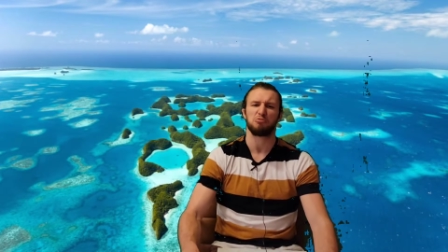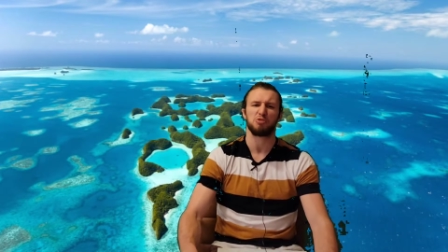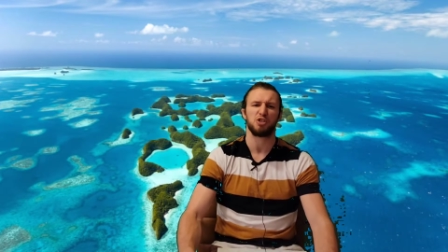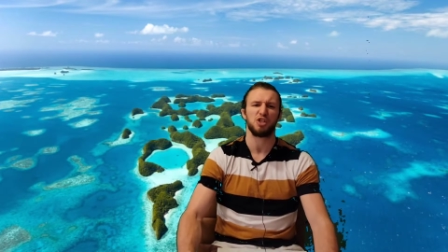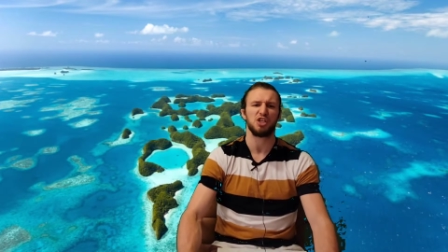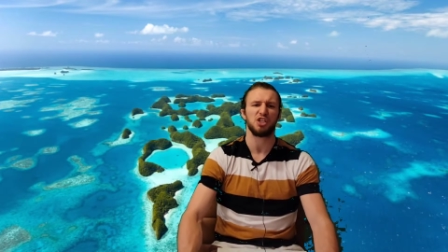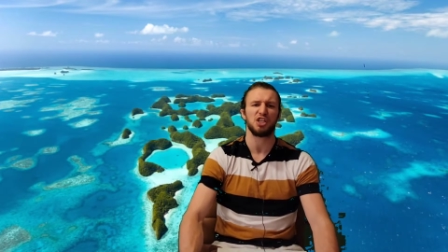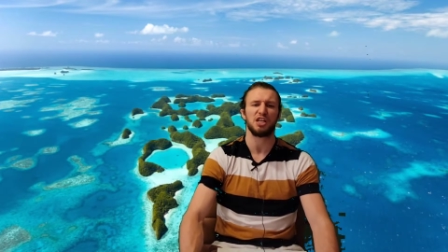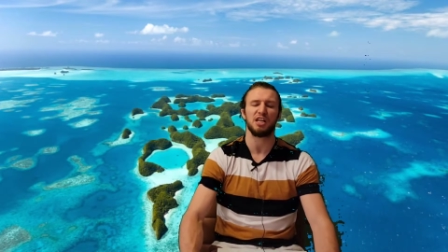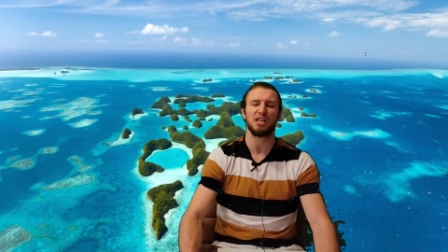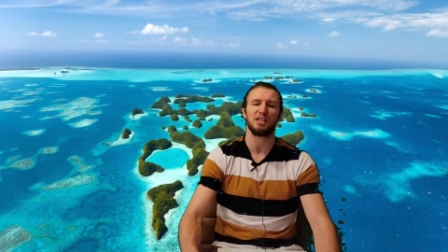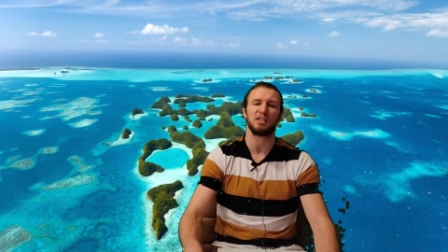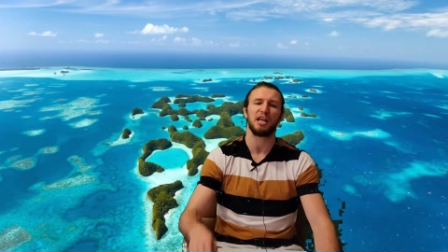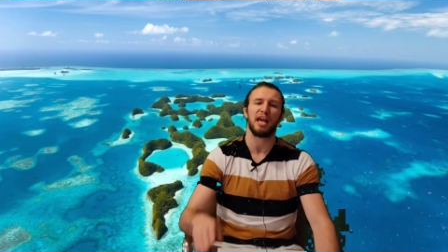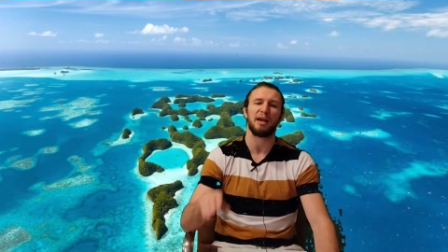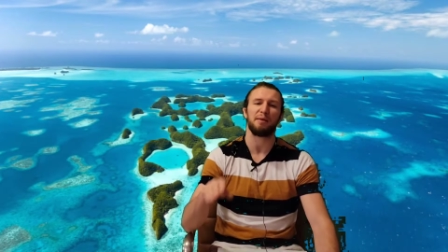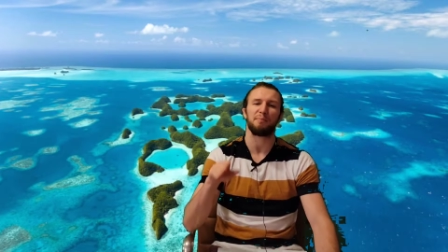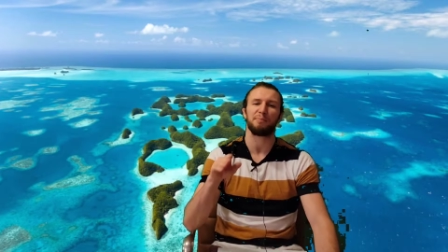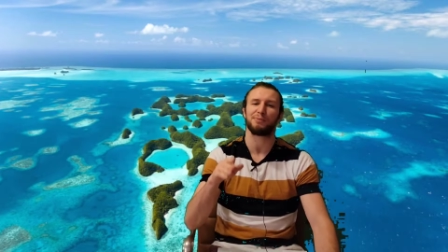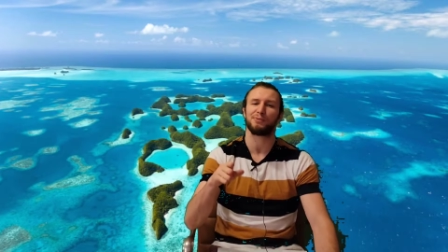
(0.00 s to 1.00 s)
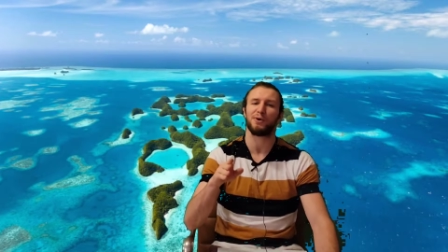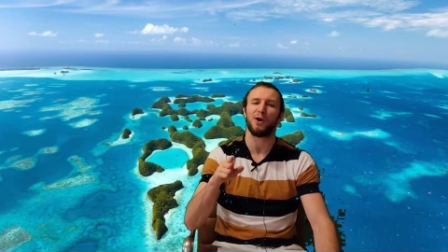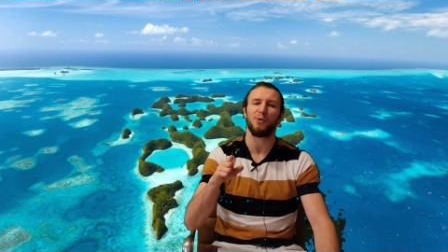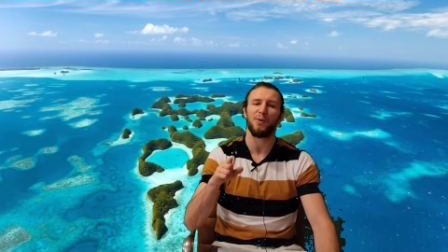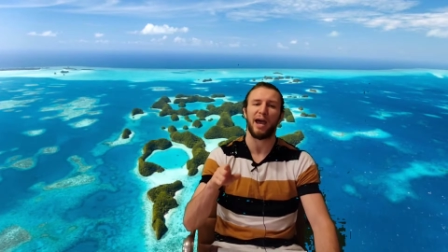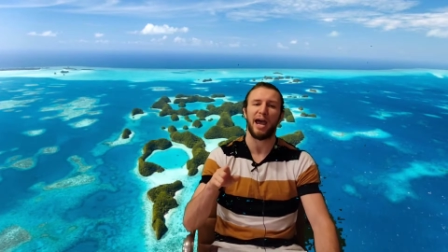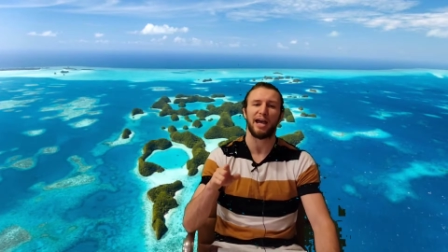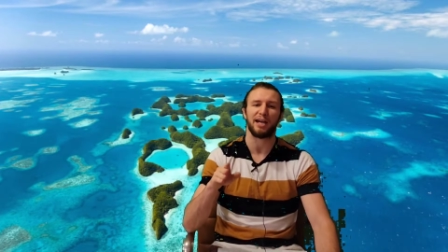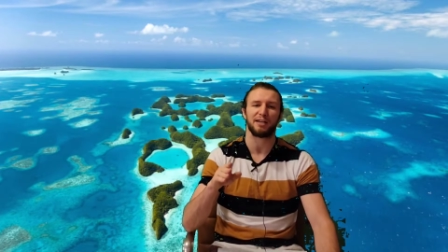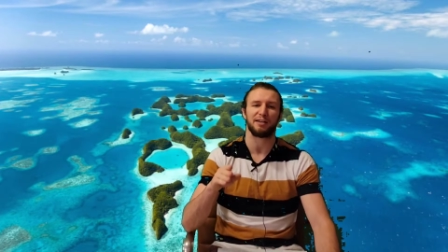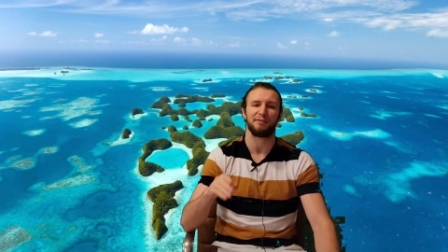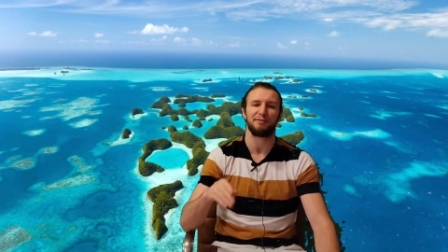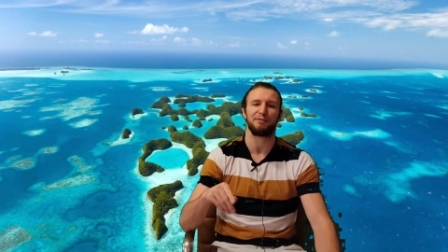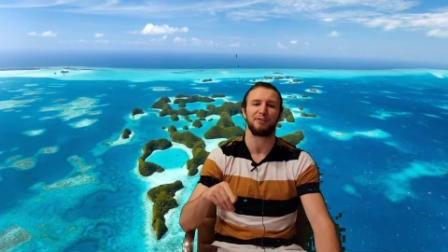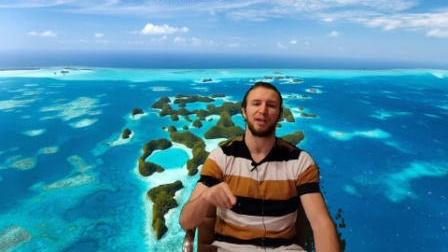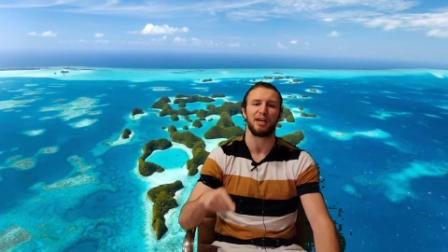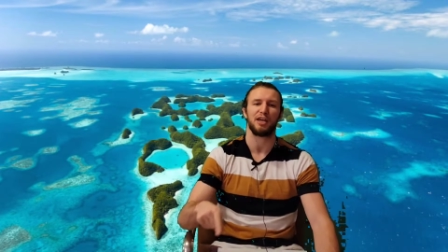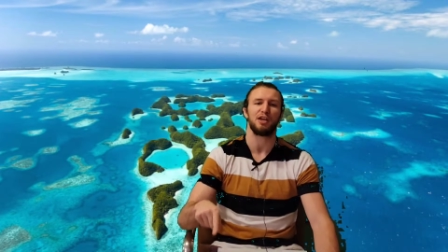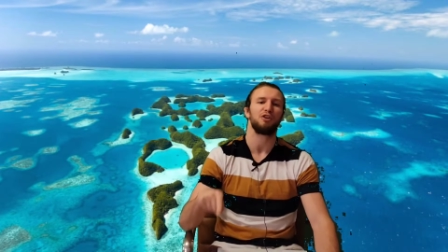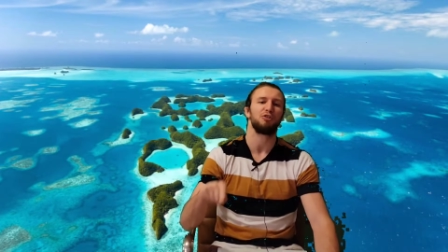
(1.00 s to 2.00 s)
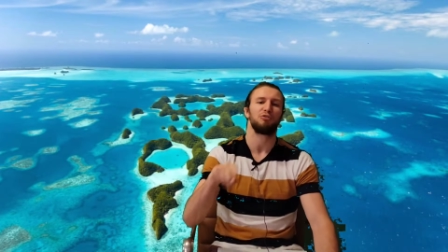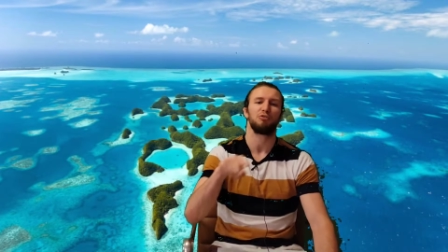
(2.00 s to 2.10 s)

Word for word: She's gonna proactively